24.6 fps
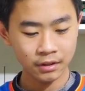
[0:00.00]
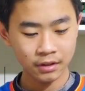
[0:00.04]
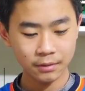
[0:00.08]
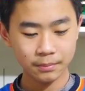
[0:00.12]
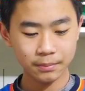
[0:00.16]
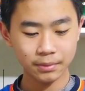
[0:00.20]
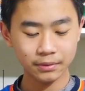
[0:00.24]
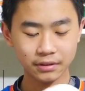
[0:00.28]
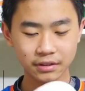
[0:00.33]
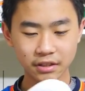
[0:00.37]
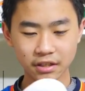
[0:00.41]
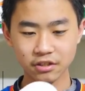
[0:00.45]

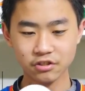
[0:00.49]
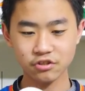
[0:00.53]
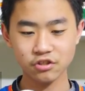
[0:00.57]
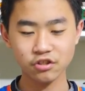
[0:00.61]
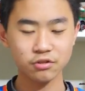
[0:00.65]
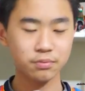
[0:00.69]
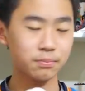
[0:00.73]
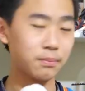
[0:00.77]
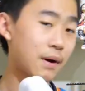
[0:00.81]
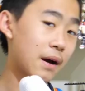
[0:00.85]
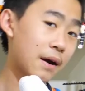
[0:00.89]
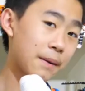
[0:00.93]
But that's
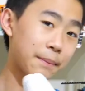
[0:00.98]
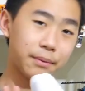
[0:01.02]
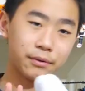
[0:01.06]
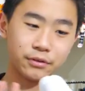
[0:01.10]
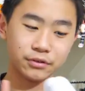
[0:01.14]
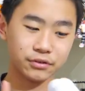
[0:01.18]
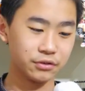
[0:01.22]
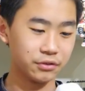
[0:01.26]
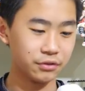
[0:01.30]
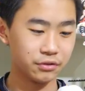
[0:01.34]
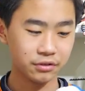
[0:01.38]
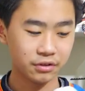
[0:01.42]
just my
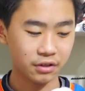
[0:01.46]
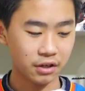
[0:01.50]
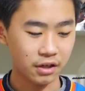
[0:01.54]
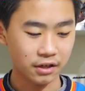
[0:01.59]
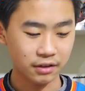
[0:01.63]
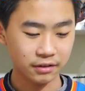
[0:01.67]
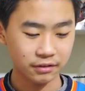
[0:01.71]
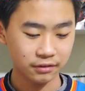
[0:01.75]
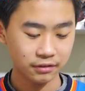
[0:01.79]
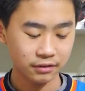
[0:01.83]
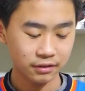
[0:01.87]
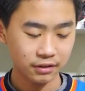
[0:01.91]
personal
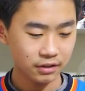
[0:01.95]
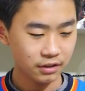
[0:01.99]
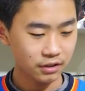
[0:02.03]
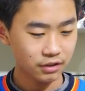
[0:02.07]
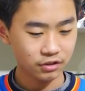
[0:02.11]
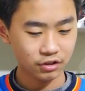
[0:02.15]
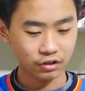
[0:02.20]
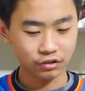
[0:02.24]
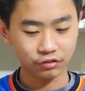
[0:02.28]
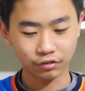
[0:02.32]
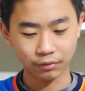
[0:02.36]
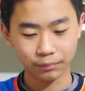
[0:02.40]
thought,
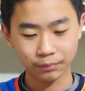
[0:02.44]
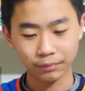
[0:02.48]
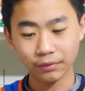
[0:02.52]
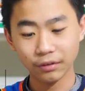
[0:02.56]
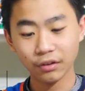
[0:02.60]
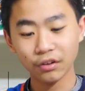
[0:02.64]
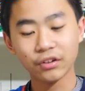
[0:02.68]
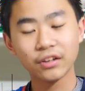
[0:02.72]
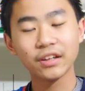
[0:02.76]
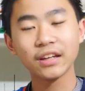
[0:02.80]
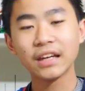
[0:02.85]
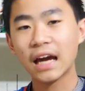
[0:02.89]
just from
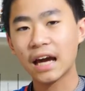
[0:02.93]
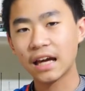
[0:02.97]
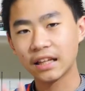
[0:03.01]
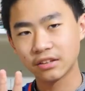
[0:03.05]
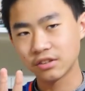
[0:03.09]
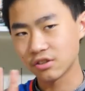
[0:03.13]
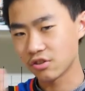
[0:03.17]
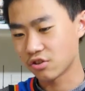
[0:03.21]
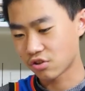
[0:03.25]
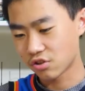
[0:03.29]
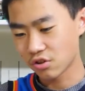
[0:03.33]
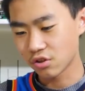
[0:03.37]
looking
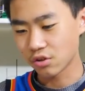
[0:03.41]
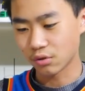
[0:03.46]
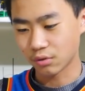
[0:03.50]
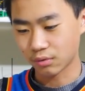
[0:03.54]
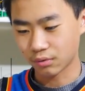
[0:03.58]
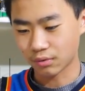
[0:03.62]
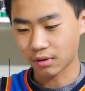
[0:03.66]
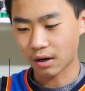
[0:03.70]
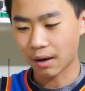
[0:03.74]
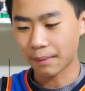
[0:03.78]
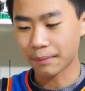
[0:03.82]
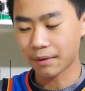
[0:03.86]
at the shoe.
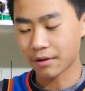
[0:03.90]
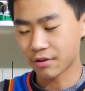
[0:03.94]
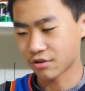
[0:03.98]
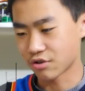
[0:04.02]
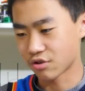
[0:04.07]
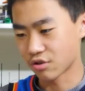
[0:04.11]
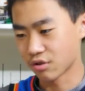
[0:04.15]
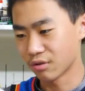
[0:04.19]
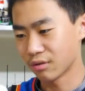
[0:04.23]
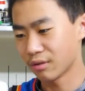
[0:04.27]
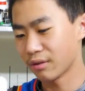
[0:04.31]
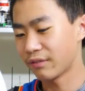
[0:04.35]
I'm not
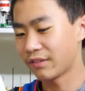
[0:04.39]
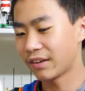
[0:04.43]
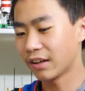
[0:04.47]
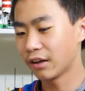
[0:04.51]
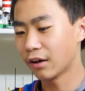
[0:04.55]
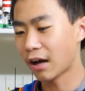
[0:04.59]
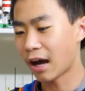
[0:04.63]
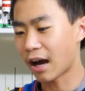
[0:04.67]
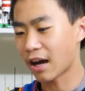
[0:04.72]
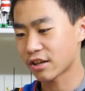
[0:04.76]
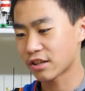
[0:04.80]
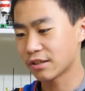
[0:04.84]
sure if
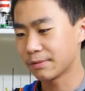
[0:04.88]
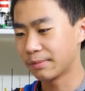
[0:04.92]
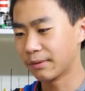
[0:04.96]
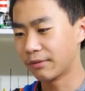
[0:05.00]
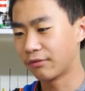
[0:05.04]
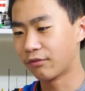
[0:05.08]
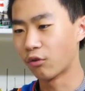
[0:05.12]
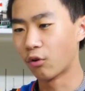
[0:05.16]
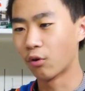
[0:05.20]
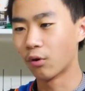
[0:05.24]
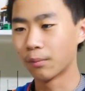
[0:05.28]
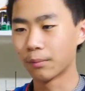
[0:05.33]
they'll actually
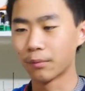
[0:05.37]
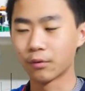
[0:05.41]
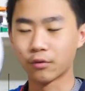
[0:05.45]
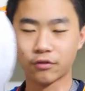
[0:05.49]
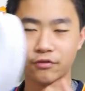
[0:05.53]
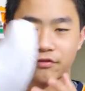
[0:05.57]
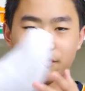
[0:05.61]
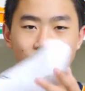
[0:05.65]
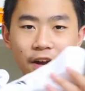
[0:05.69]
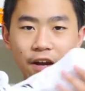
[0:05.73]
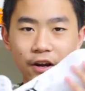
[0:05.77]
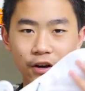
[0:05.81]
perform or
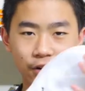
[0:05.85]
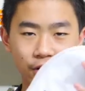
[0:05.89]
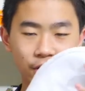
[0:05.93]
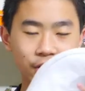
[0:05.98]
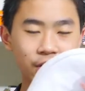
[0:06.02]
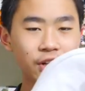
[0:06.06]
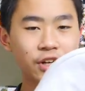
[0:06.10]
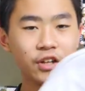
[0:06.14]
fare